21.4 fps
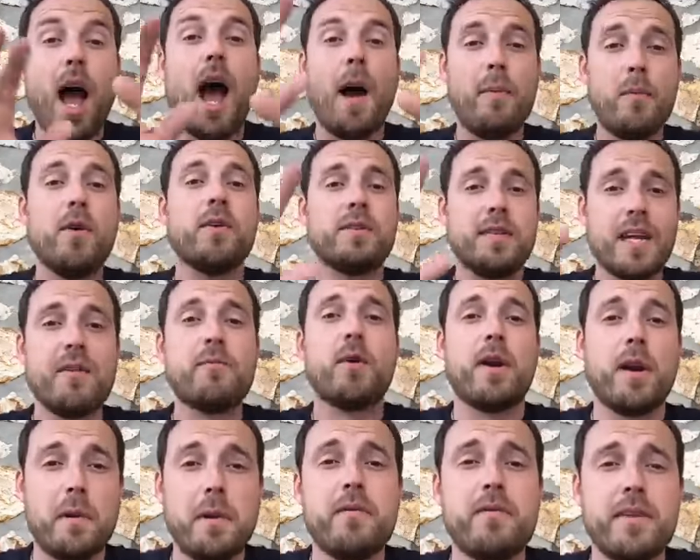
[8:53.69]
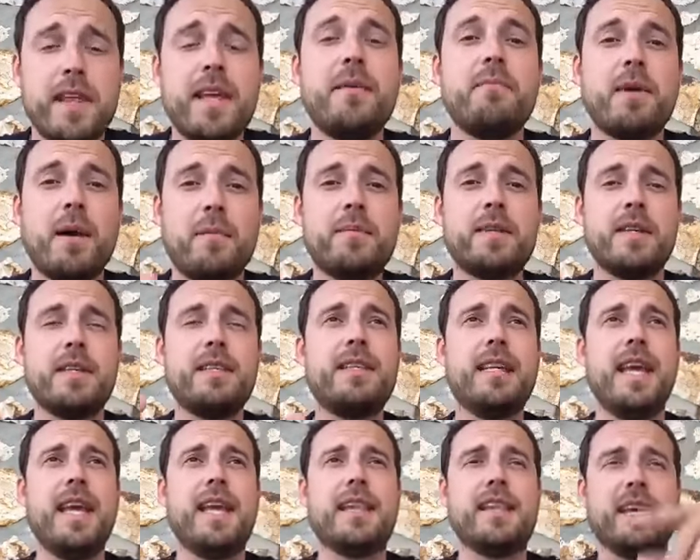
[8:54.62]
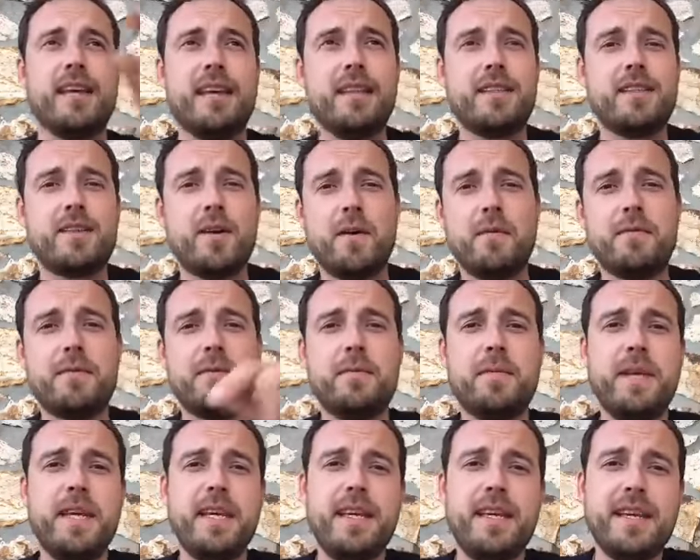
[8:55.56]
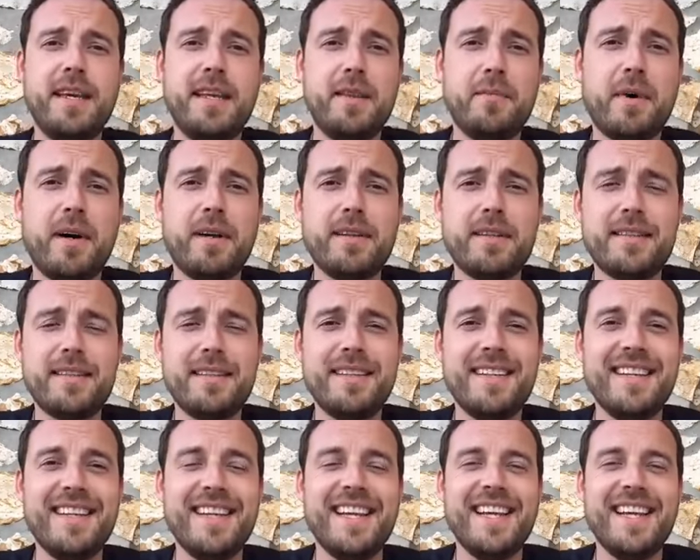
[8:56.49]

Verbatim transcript: I'm not saying I burnt up everything, but I'm just saying that it served to be in the bunks,